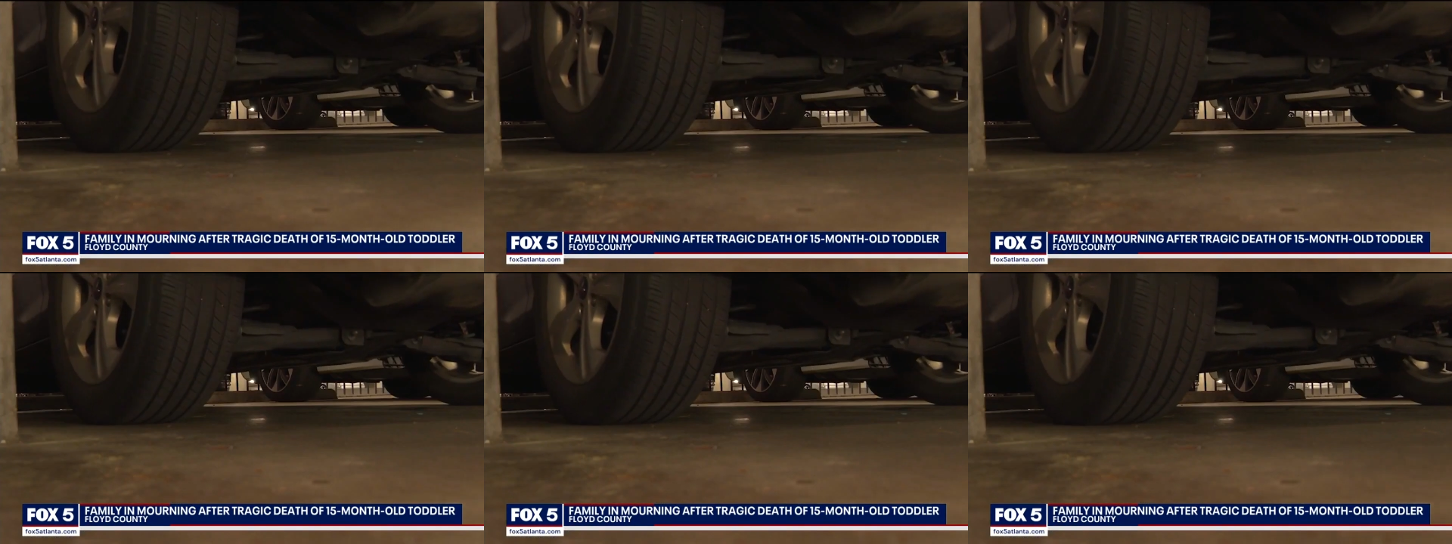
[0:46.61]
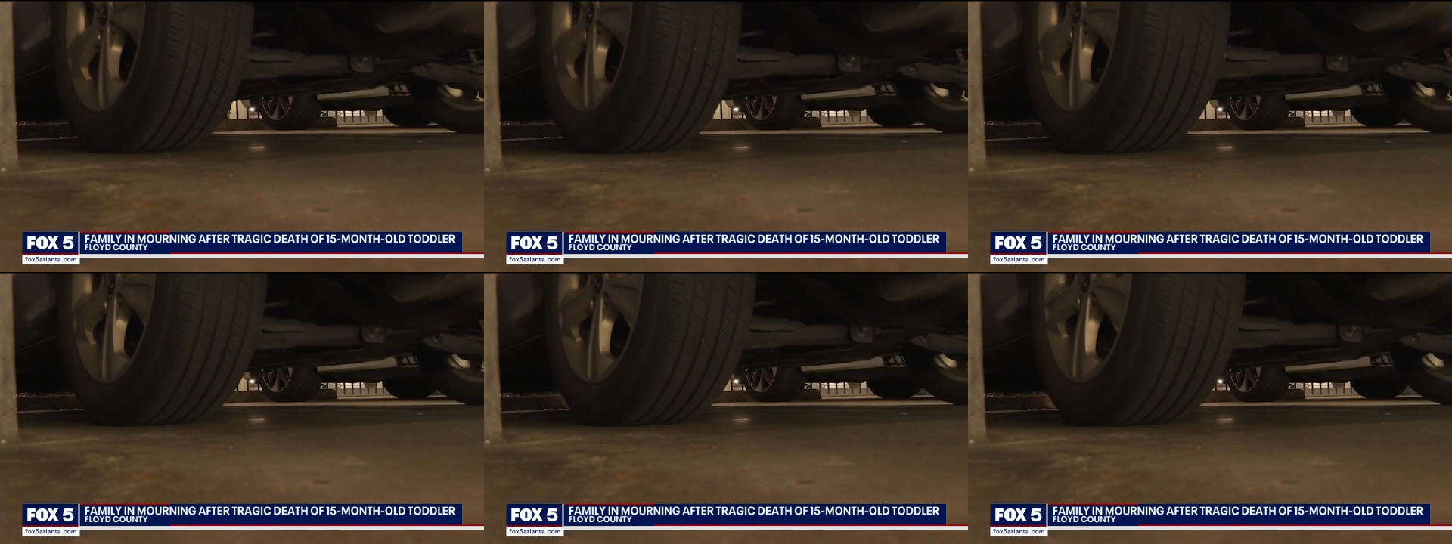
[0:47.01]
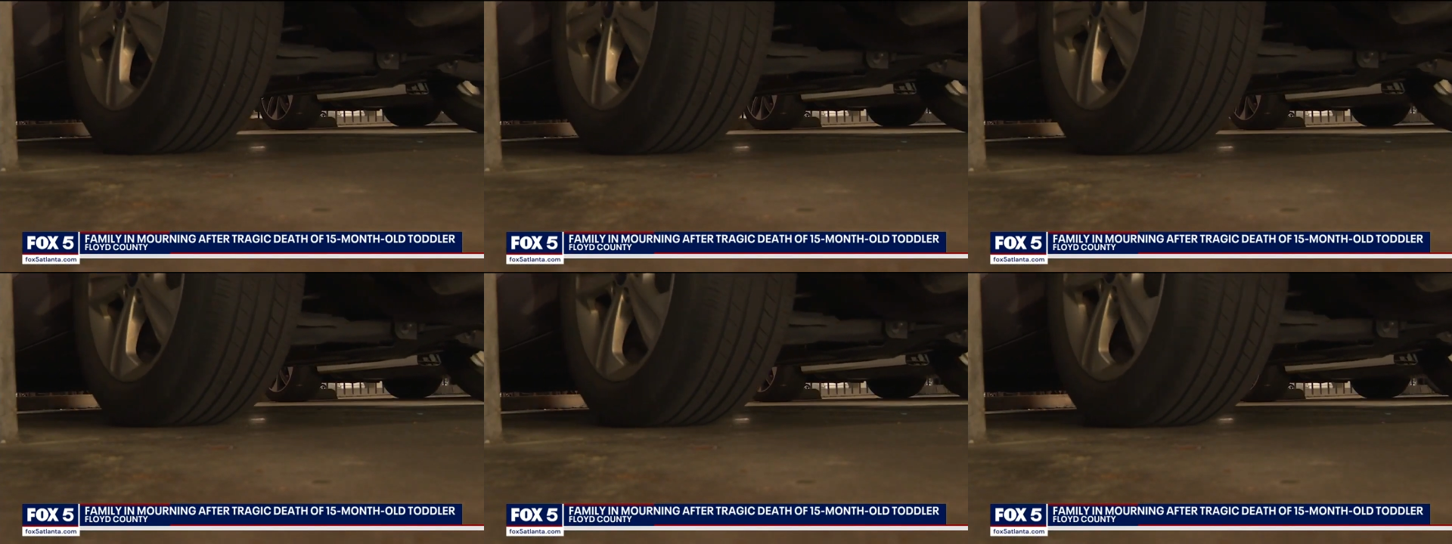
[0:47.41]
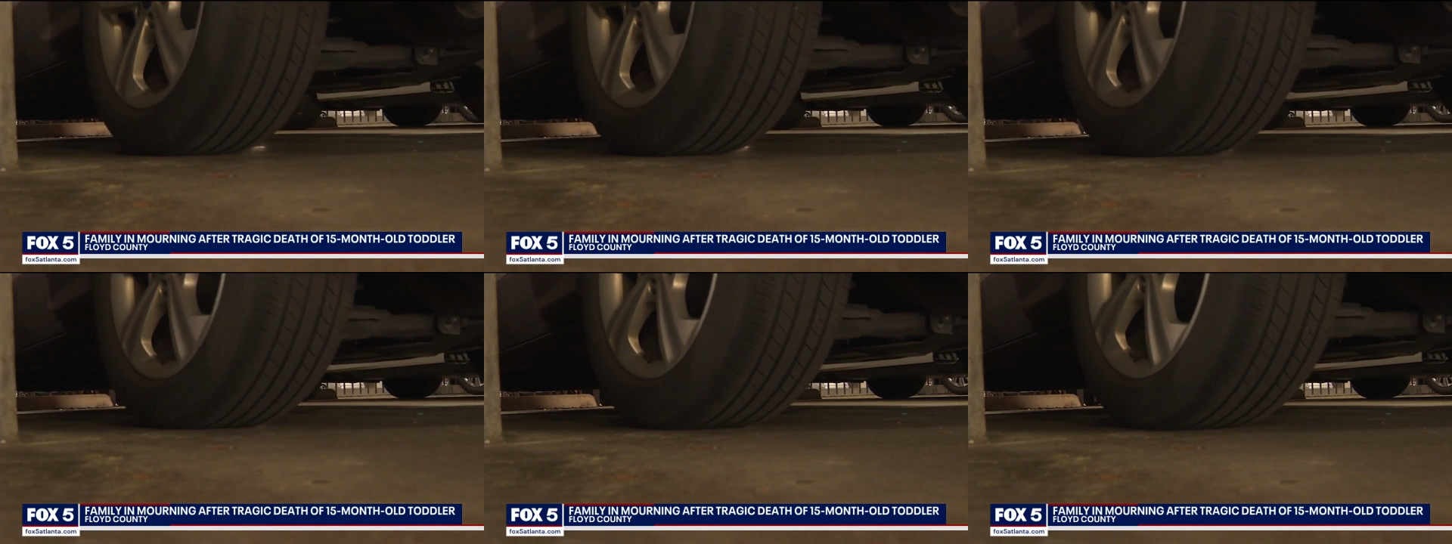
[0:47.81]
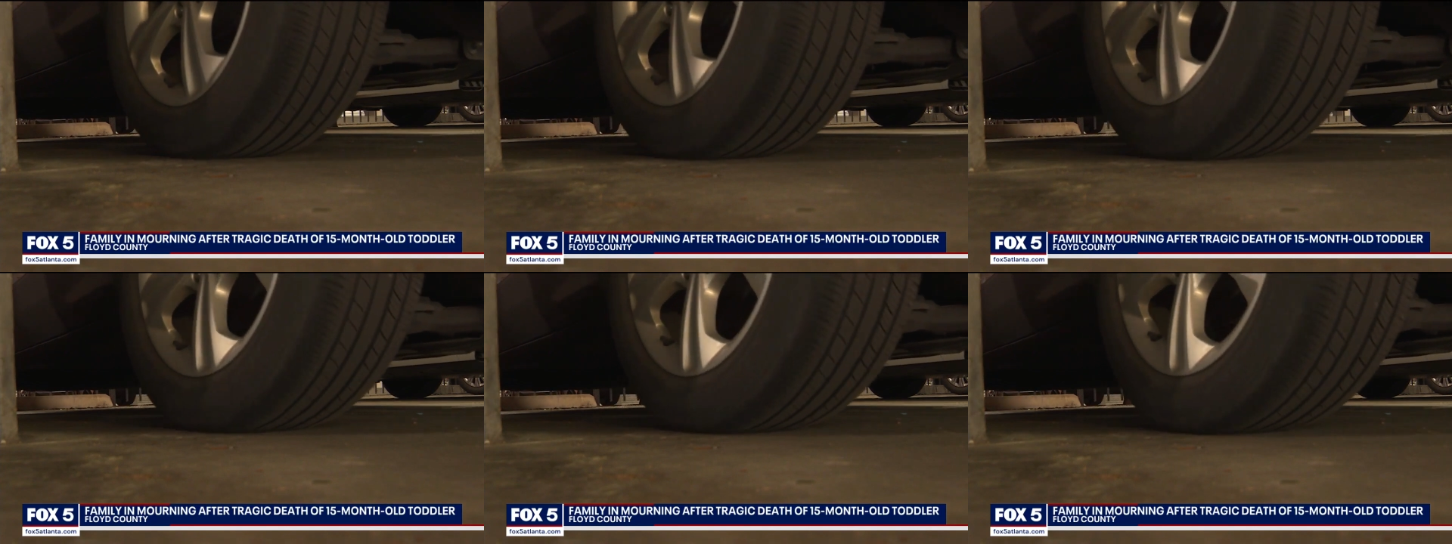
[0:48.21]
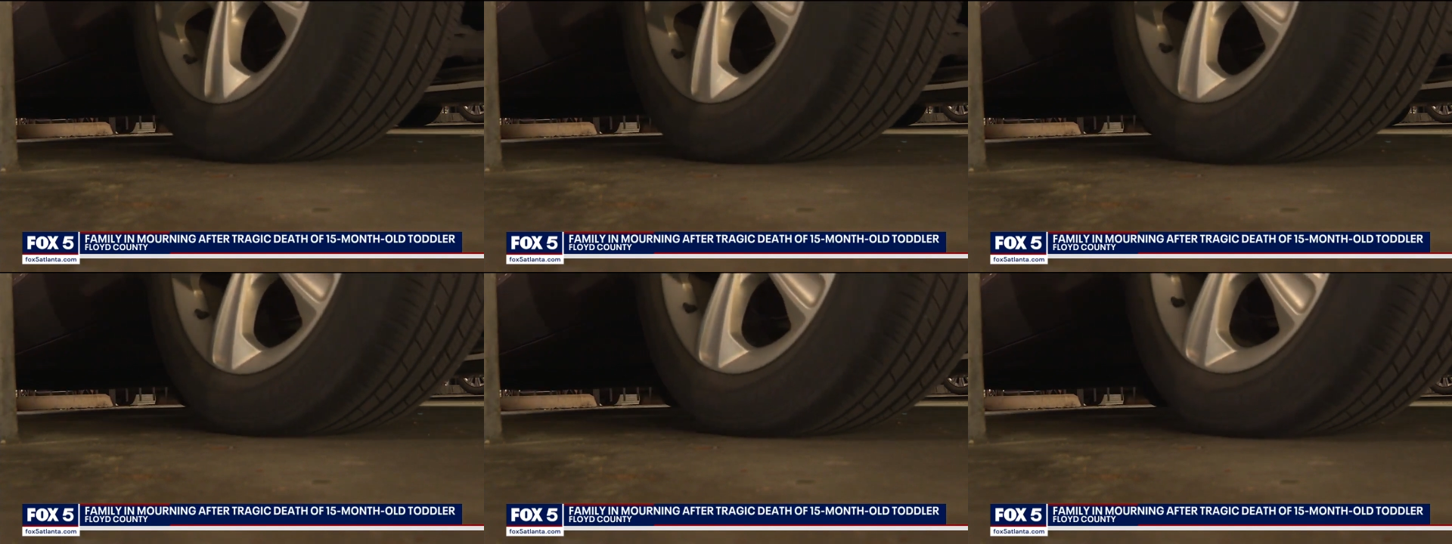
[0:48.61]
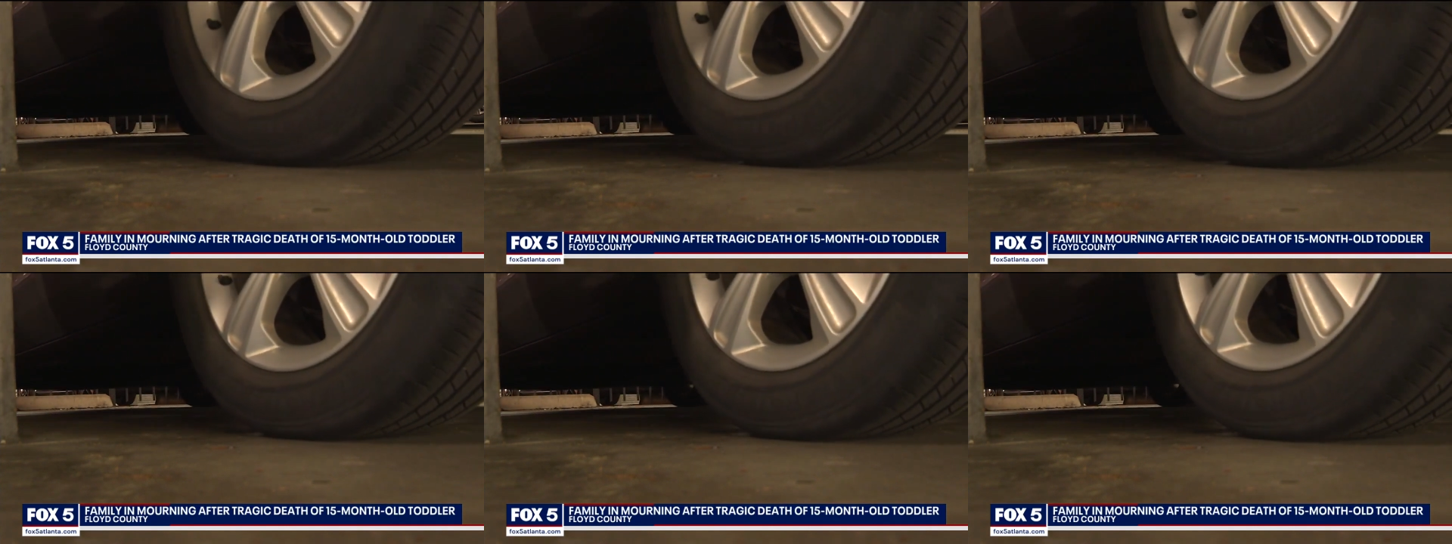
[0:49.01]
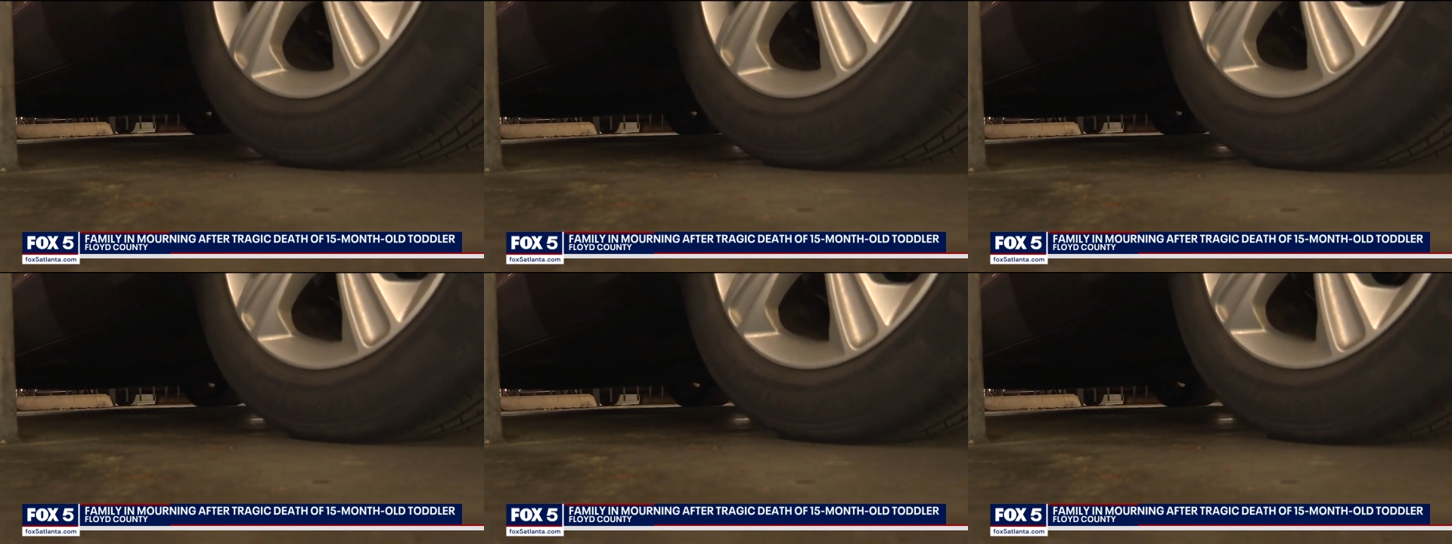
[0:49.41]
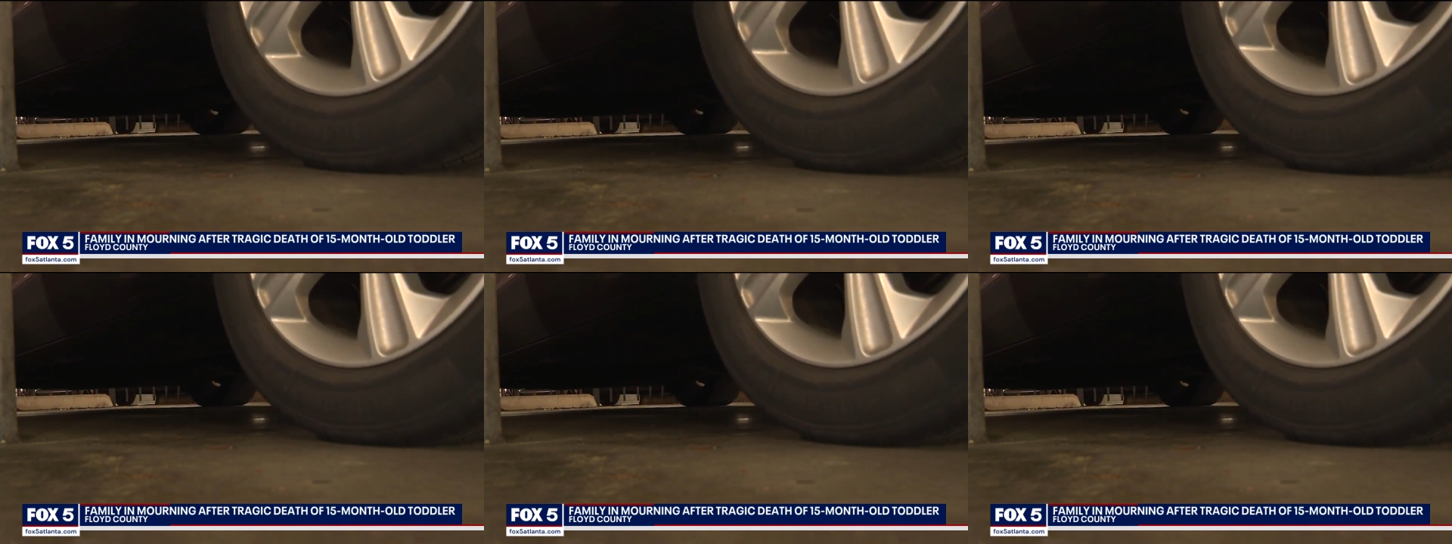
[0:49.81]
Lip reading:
No face is visible, so there are no lips to read.